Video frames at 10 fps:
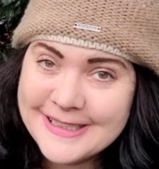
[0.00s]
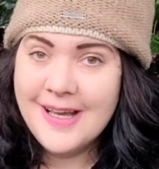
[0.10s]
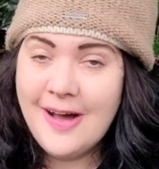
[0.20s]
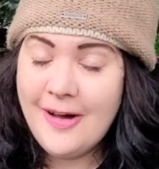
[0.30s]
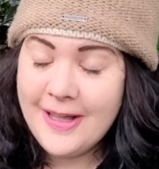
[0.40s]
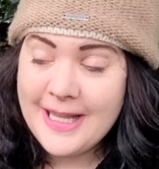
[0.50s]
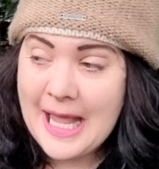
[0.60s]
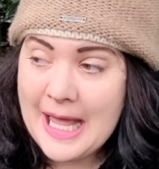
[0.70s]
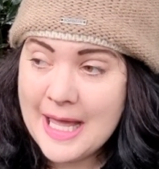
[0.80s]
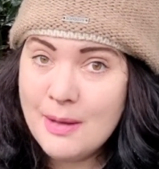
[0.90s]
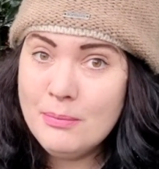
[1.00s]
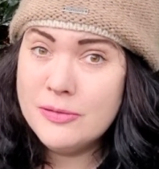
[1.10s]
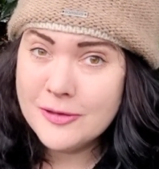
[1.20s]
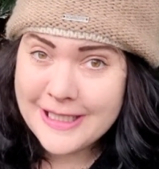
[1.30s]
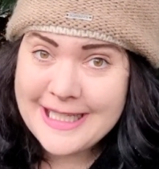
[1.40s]
I am
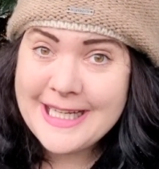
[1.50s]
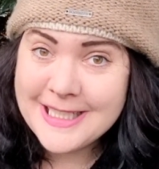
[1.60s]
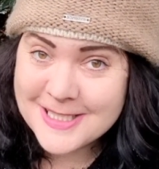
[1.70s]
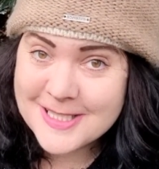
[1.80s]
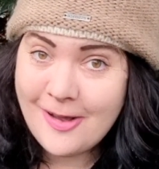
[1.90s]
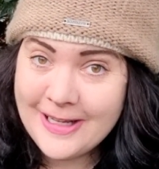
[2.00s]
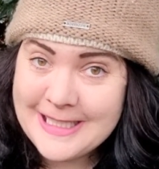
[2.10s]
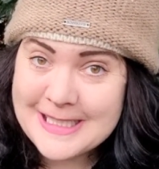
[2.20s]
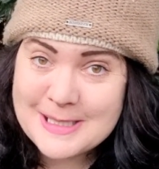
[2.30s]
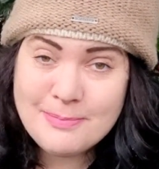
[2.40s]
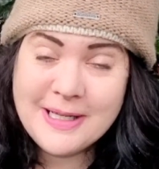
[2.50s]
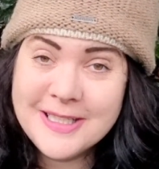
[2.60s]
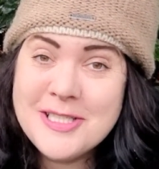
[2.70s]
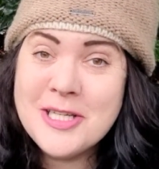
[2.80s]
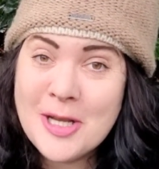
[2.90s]
pretty excited
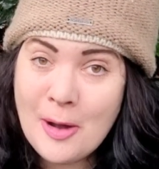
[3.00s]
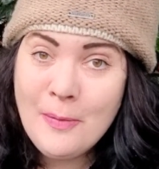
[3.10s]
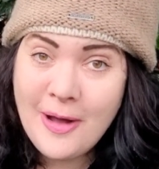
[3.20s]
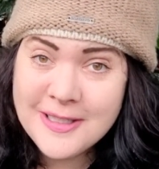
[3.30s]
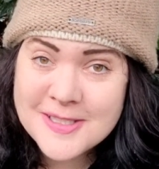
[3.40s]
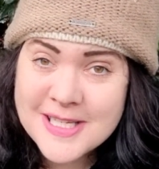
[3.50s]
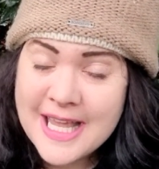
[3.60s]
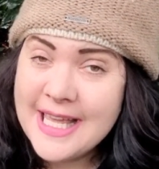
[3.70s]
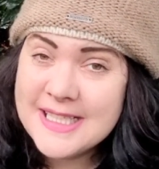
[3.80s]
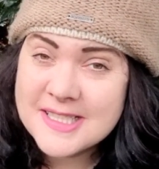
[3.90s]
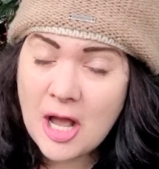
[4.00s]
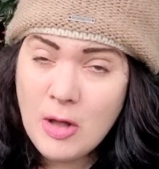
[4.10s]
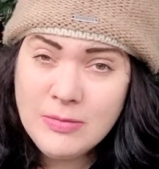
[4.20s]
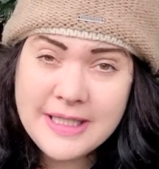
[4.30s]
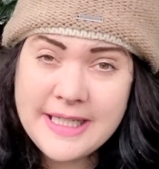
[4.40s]
because you know what? It's
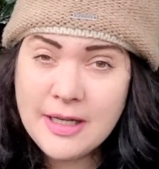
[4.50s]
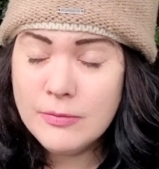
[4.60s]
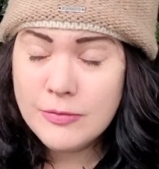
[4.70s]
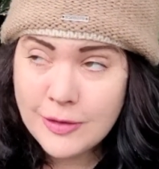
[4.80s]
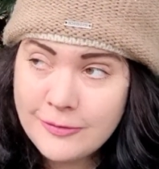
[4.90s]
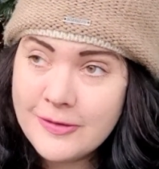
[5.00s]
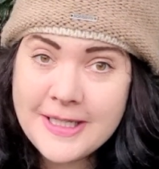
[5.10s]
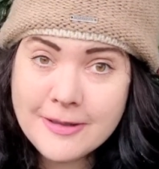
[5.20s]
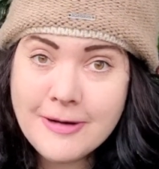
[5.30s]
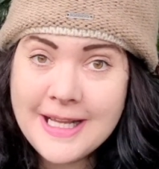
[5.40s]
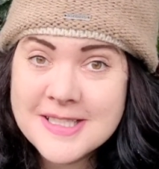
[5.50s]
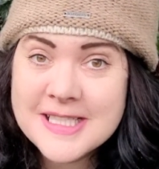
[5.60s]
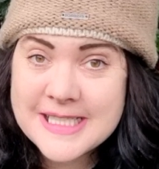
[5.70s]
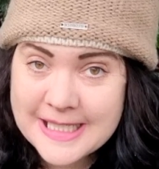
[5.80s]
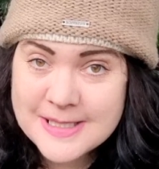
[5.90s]
only roughly around
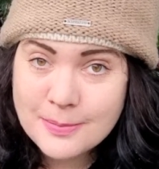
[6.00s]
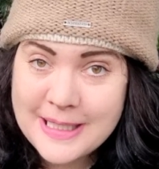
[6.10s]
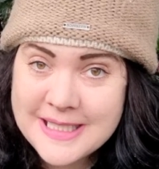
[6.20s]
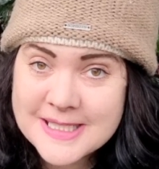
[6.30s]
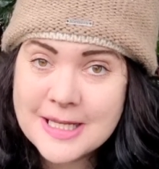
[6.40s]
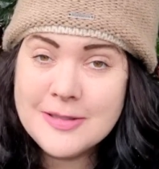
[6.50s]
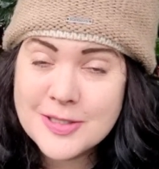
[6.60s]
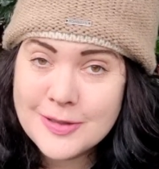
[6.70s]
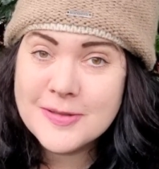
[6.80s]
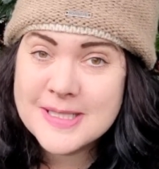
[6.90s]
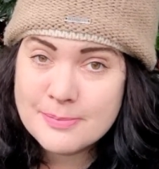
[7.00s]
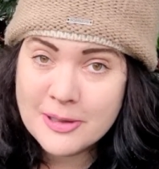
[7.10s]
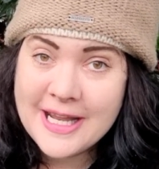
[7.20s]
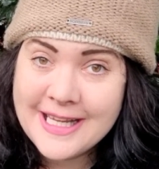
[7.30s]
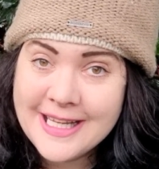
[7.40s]
6 weeks until
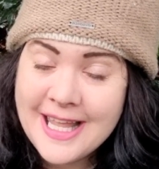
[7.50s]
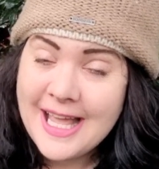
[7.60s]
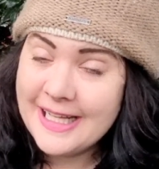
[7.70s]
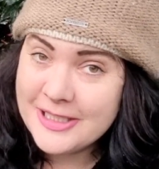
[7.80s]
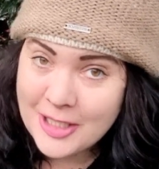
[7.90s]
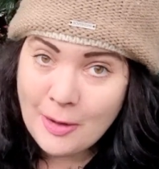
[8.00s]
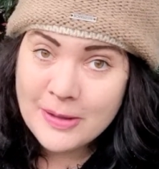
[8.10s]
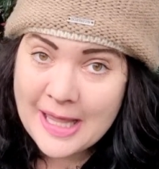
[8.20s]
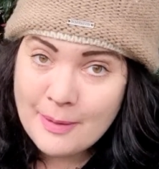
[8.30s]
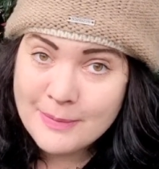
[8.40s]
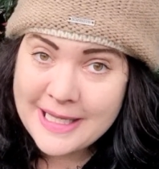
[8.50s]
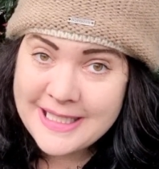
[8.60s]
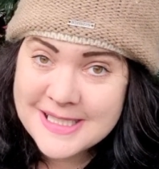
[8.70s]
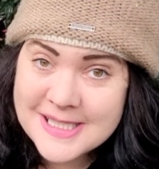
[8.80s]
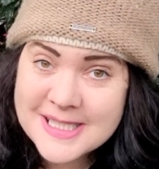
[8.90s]
spring. And you know what that
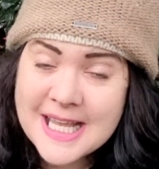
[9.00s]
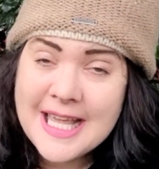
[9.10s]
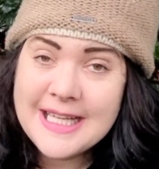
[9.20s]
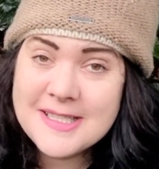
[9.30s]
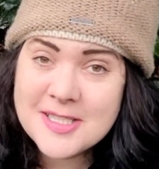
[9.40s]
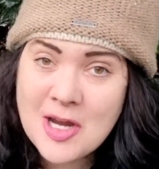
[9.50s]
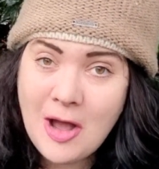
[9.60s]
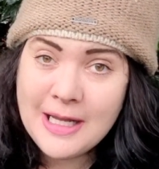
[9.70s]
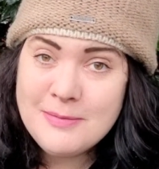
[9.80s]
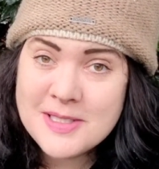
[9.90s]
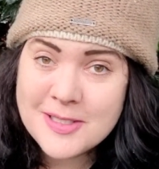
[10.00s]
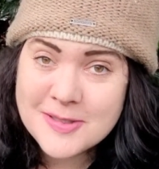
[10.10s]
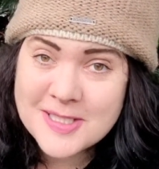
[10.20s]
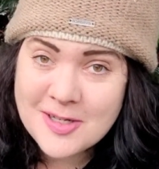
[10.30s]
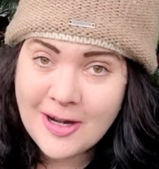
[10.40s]
means? It's time to
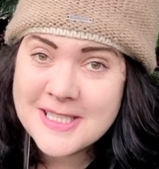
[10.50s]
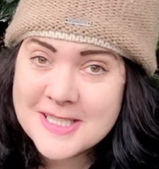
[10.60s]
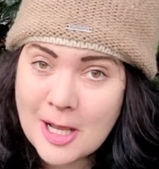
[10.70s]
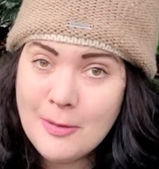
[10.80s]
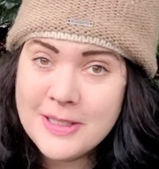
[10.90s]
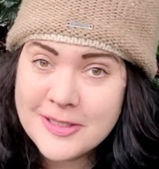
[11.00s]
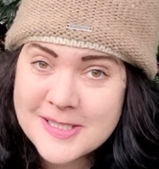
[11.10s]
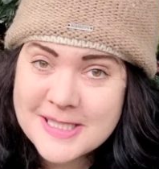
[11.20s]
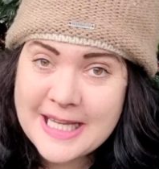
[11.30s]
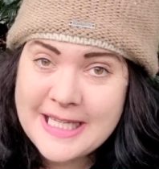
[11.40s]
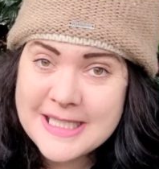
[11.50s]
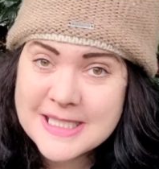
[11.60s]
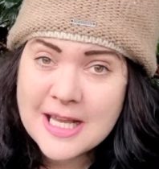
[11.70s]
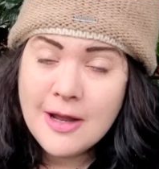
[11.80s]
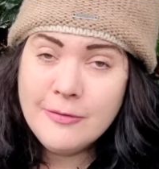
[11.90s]
start sowing your seeds
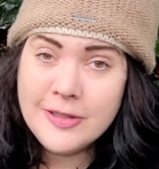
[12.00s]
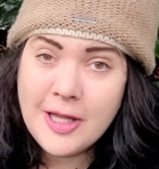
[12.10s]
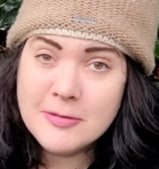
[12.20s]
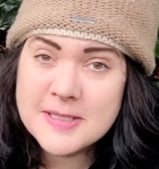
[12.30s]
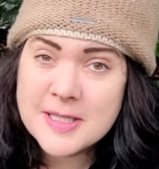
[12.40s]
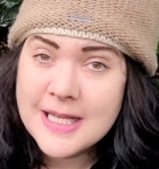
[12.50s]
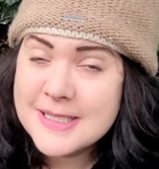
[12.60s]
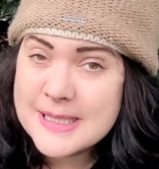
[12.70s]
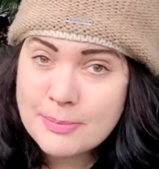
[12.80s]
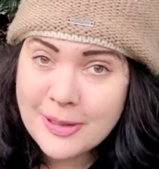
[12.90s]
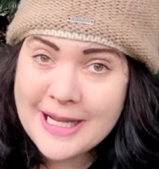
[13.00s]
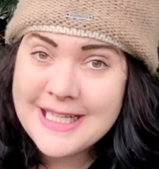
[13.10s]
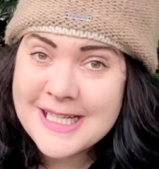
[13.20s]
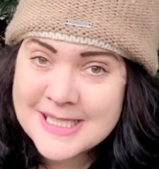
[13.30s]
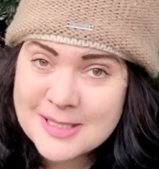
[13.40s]
for those spring
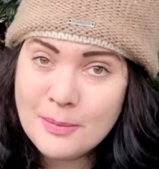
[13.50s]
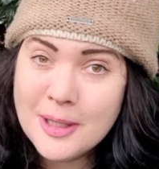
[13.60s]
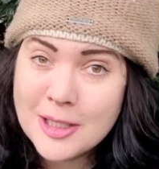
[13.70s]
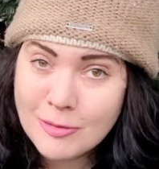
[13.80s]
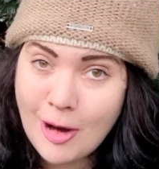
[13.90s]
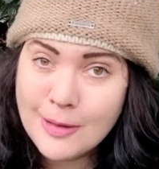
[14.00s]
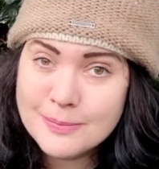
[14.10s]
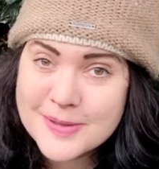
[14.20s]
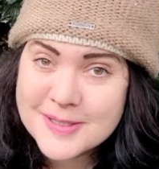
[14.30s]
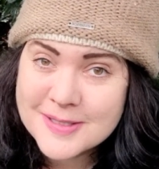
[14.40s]
summer crops.